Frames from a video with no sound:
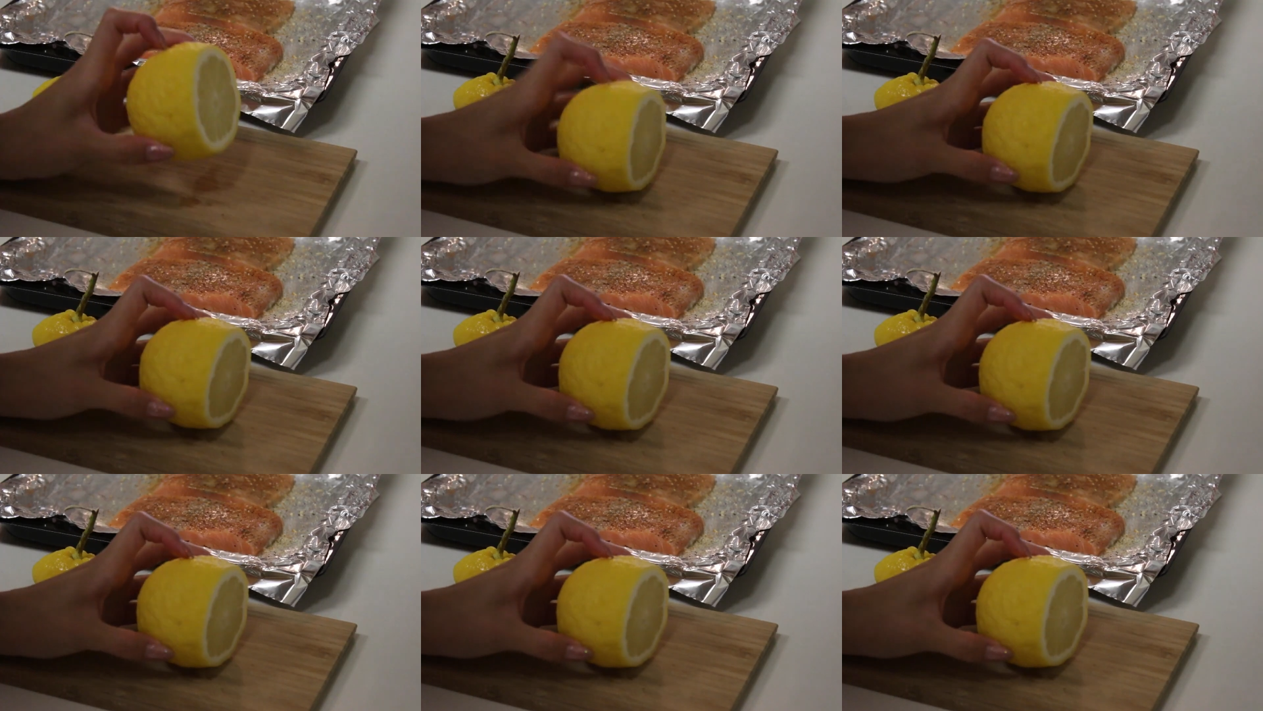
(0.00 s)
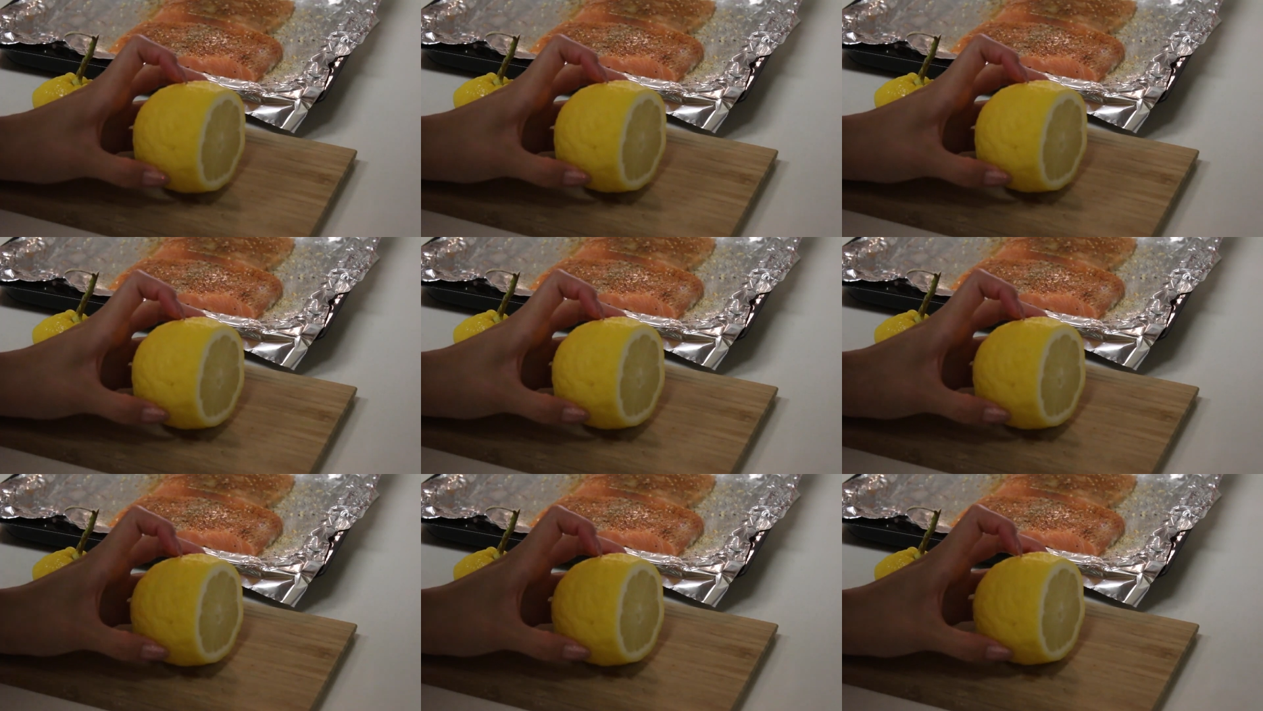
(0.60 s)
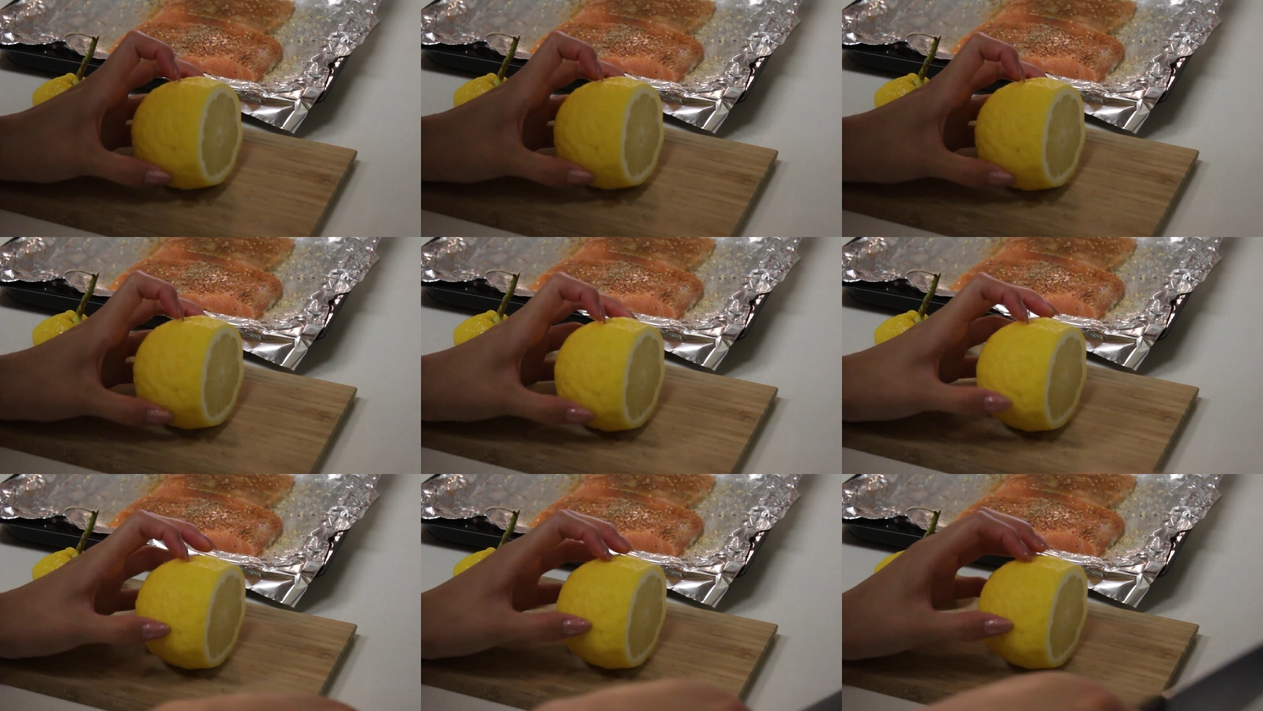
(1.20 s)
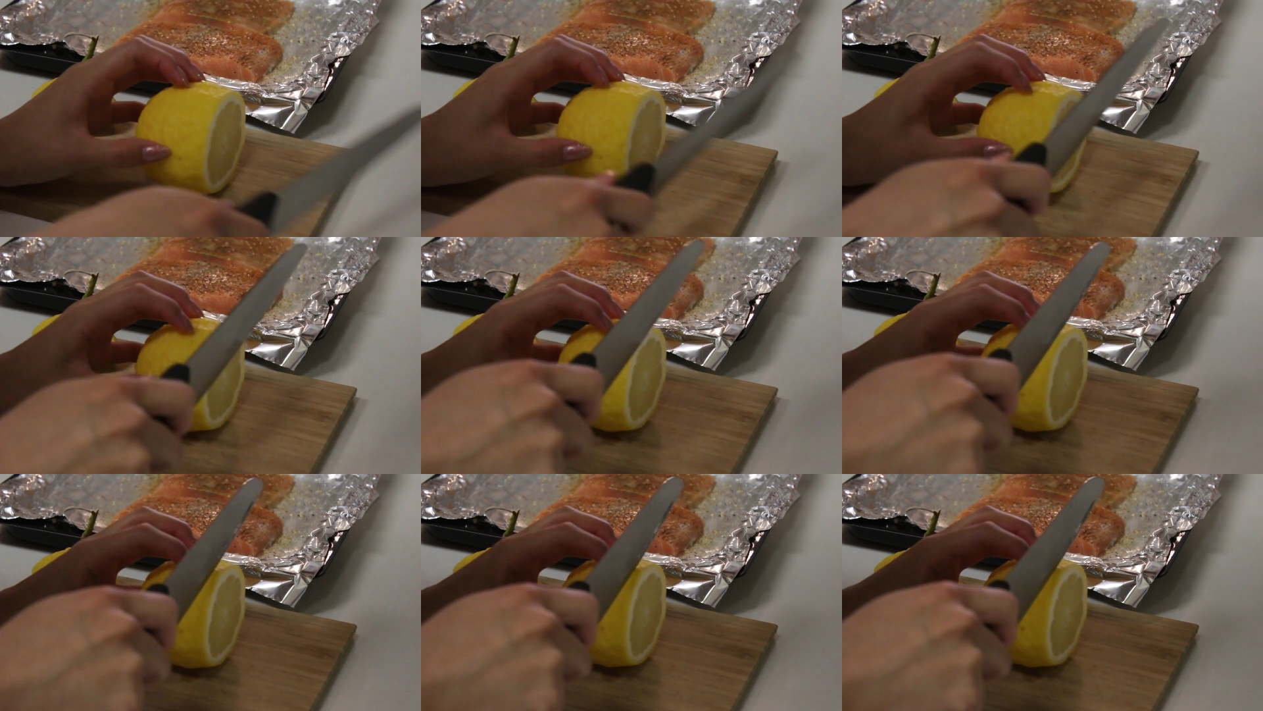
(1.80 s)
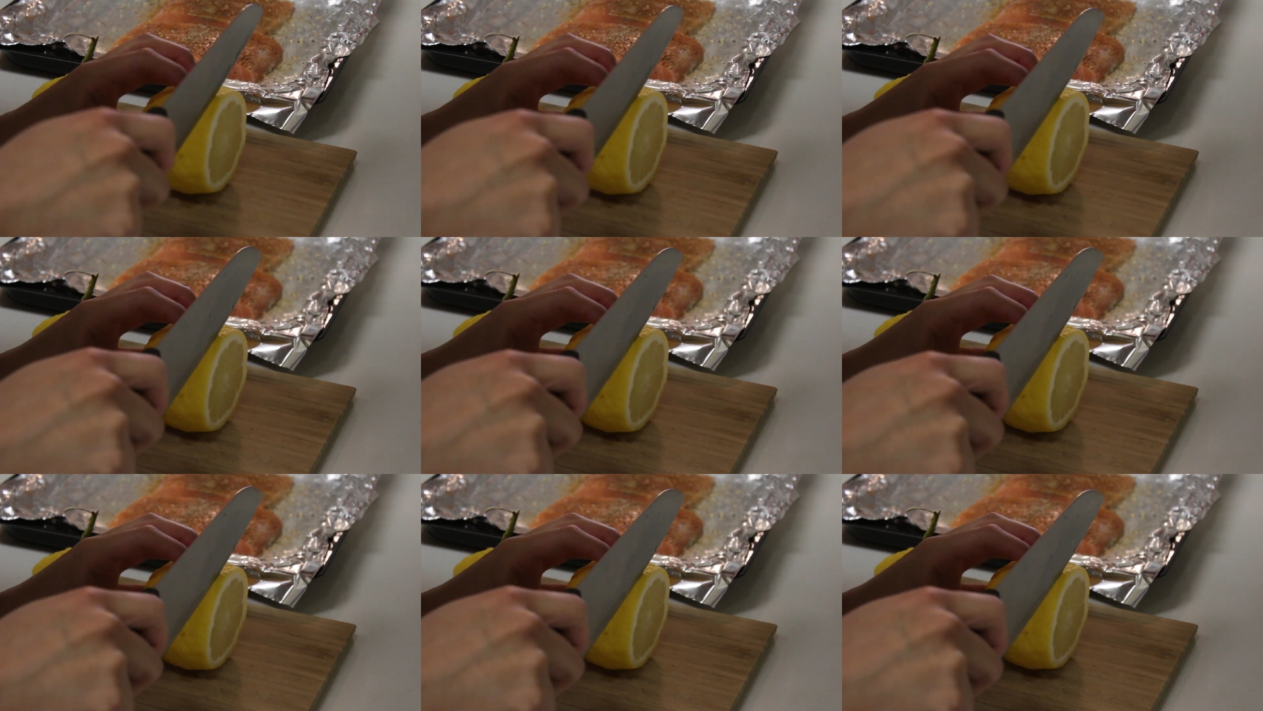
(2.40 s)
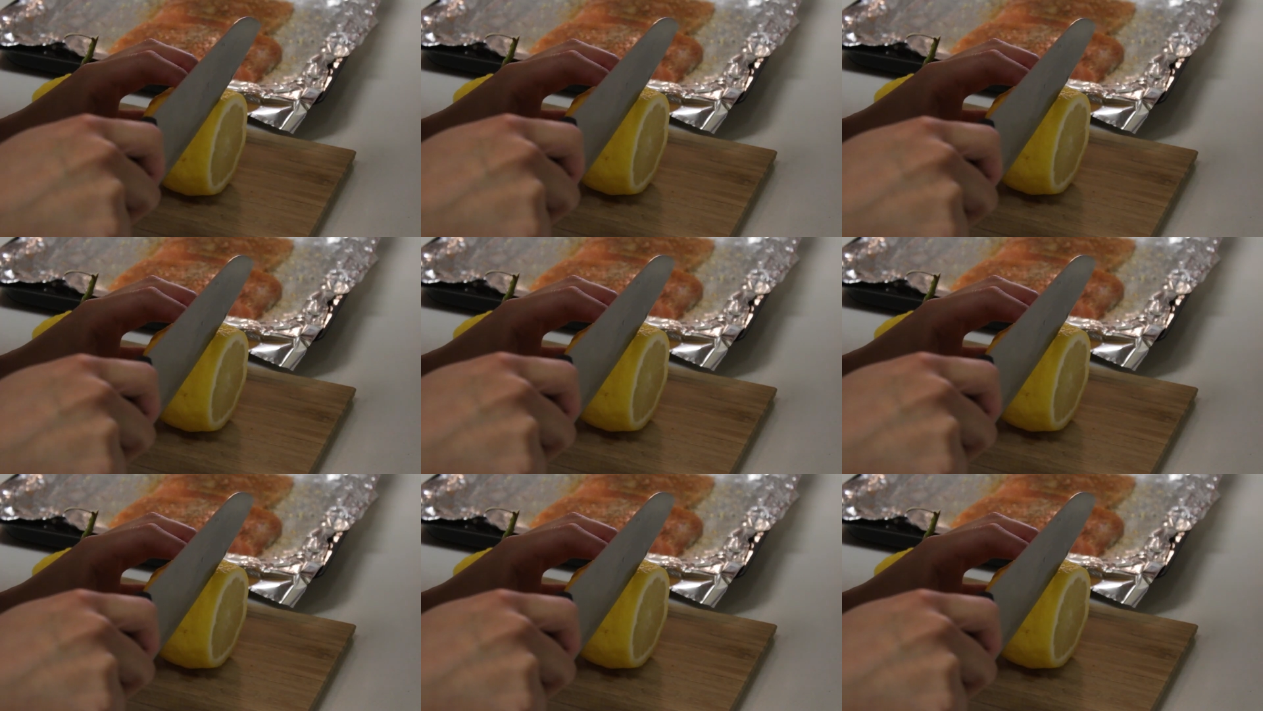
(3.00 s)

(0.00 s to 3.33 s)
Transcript: [unreadable: no face in view]